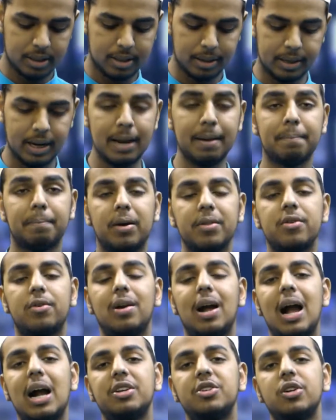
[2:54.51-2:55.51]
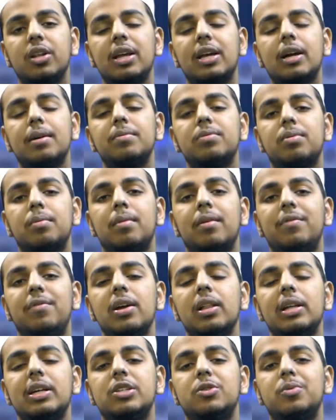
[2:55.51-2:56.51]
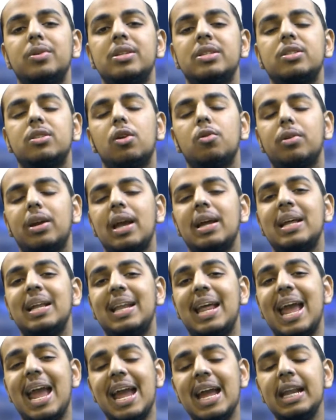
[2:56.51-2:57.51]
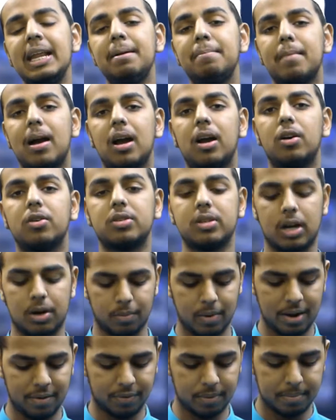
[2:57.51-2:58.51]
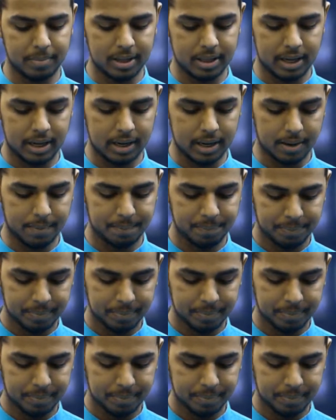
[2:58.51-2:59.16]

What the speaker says: The name Badr actually comes from a village which is located 80 miles away from Medina.